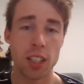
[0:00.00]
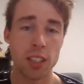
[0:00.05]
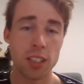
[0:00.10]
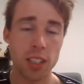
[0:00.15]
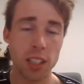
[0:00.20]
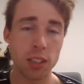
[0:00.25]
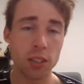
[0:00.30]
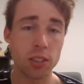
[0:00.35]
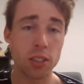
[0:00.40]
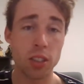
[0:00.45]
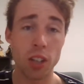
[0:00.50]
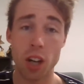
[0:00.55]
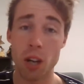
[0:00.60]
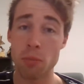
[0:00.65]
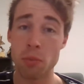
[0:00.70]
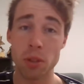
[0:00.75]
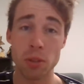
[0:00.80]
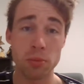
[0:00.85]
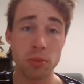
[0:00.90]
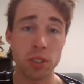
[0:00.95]
Steel
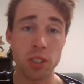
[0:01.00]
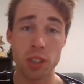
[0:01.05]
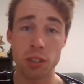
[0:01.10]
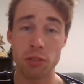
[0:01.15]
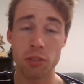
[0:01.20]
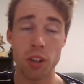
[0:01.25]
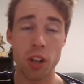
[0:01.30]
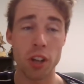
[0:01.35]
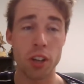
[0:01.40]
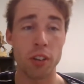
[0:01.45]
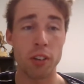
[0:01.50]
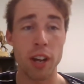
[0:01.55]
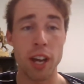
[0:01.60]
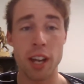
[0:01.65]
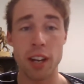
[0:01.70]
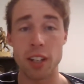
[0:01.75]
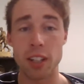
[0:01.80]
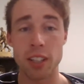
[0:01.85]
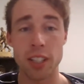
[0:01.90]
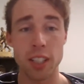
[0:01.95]
Sidebottom's still floating
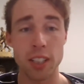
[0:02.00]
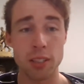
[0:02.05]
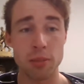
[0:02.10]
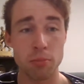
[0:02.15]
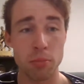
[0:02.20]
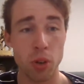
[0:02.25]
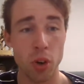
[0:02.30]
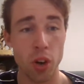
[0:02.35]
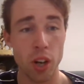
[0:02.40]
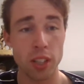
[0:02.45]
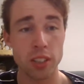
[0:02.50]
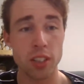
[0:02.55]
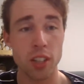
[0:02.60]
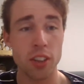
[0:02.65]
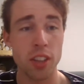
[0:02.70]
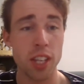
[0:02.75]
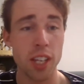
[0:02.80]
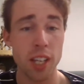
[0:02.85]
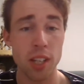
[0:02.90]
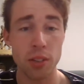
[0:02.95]
around at a decent price. I
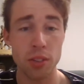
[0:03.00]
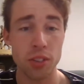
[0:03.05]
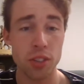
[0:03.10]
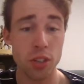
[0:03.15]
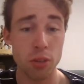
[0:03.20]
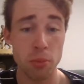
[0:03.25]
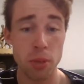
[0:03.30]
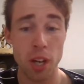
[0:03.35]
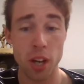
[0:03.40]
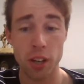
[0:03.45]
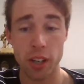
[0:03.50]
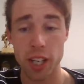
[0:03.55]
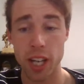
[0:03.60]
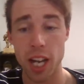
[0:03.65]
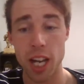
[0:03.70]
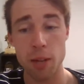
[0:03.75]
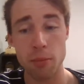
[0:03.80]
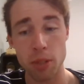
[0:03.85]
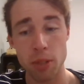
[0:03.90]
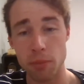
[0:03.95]
think he'll still be
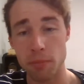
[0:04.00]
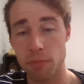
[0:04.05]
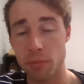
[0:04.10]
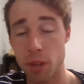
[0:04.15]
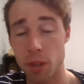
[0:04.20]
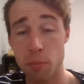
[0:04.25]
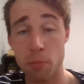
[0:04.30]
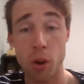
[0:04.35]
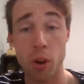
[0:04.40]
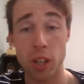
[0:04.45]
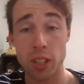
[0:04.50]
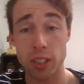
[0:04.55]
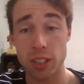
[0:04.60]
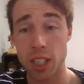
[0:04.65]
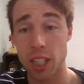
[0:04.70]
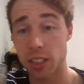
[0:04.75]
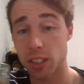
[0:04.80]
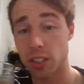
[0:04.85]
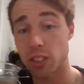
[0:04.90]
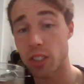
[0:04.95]
okay, but the Pies
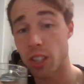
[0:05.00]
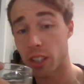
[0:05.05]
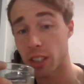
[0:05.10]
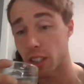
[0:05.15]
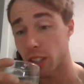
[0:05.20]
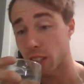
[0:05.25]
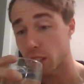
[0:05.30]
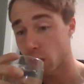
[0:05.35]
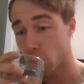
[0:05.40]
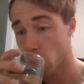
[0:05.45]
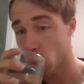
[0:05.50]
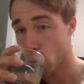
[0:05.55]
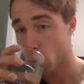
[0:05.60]
are struggling.